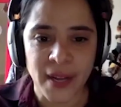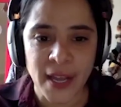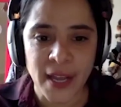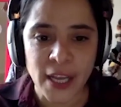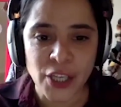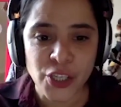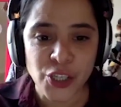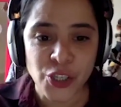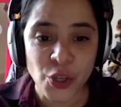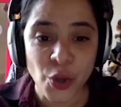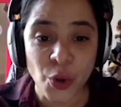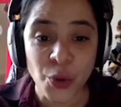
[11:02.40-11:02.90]

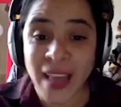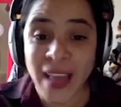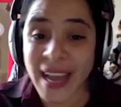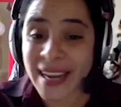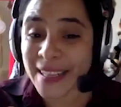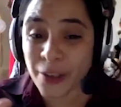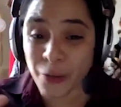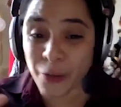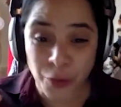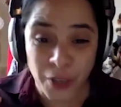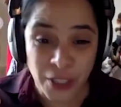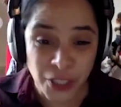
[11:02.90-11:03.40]
so that it
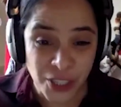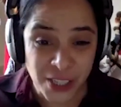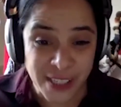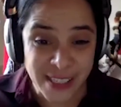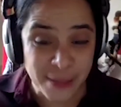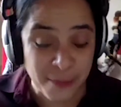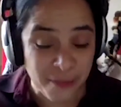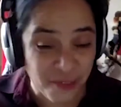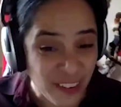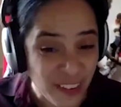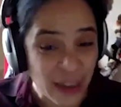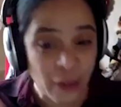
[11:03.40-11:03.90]

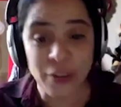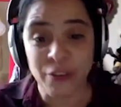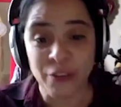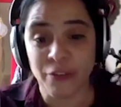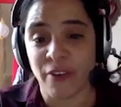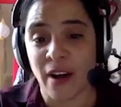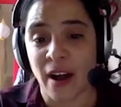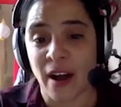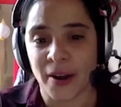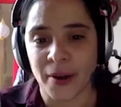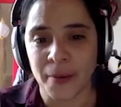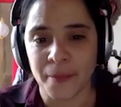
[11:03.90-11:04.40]
reaches very
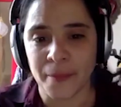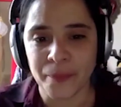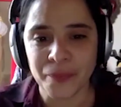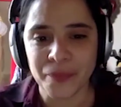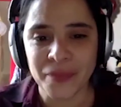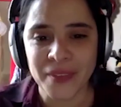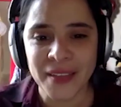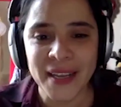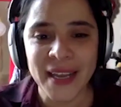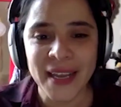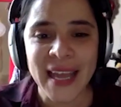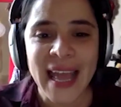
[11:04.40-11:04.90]
far.
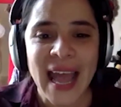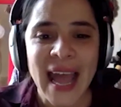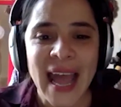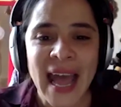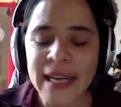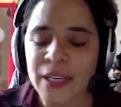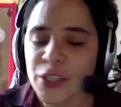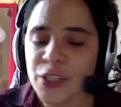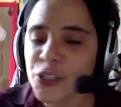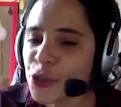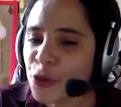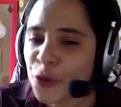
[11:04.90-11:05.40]

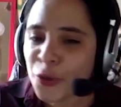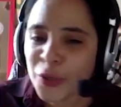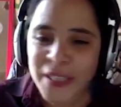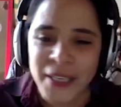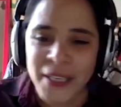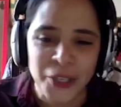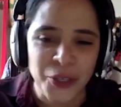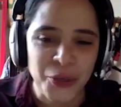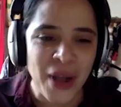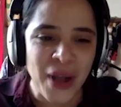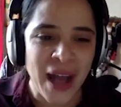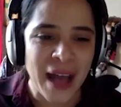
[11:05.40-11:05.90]
And surely
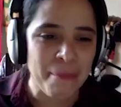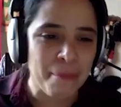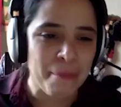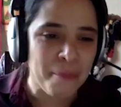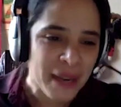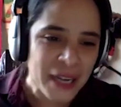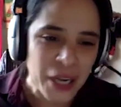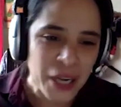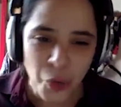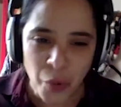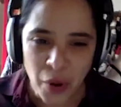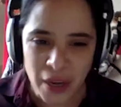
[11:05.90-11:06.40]
you have
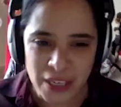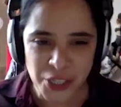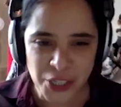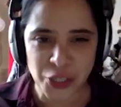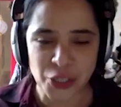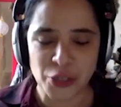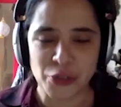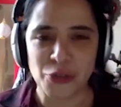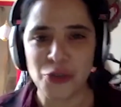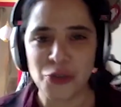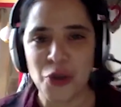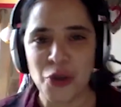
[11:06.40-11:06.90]
many
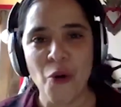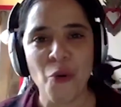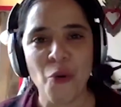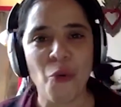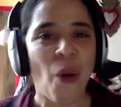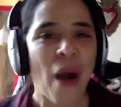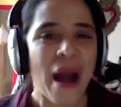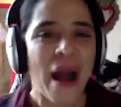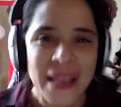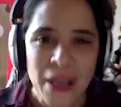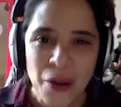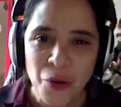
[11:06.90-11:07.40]
questions.
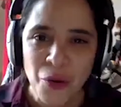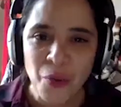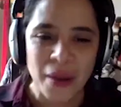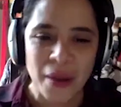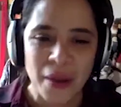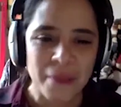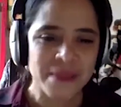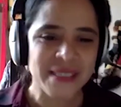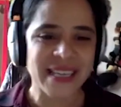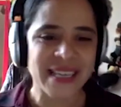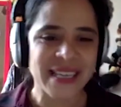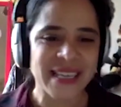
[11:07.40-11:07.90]
Why a
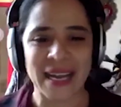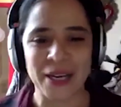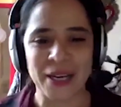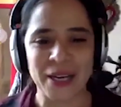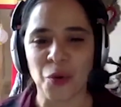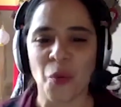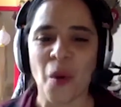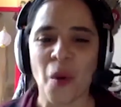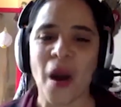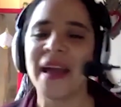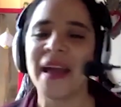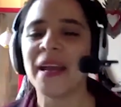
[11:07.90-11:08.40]
website?
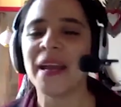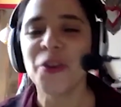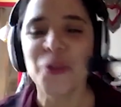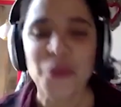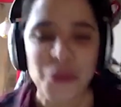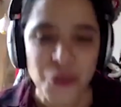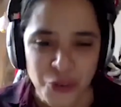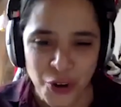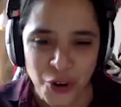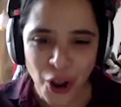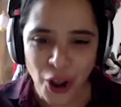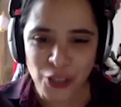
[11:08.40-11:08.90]
Why are
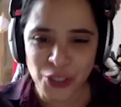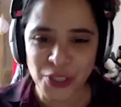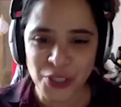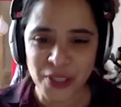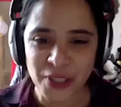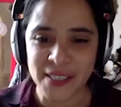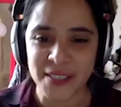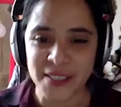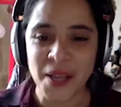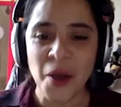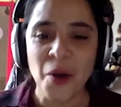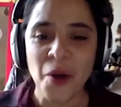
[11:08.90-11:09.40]
you
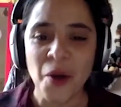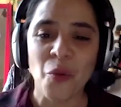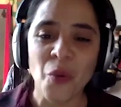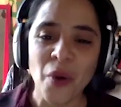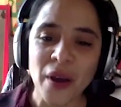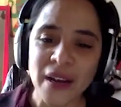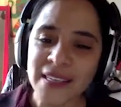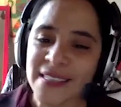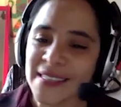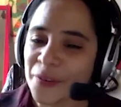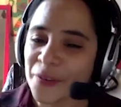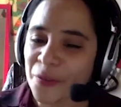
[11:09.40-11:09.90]
Trotskyists?
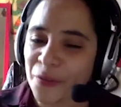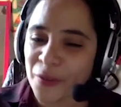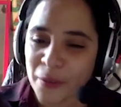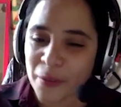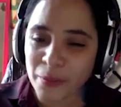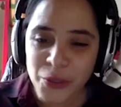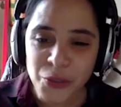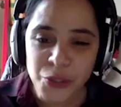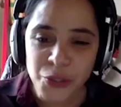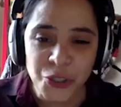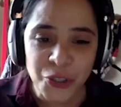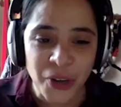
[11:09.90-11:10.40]
What is a
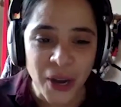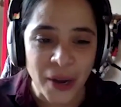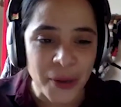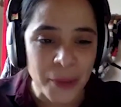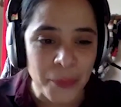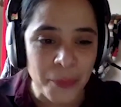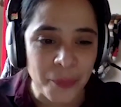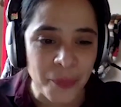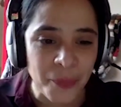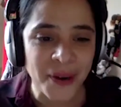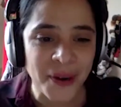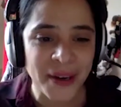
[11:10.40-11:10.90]

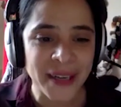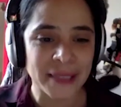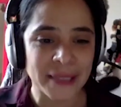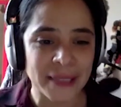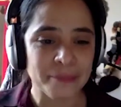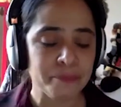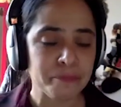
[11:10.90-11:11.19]
revolutionary party?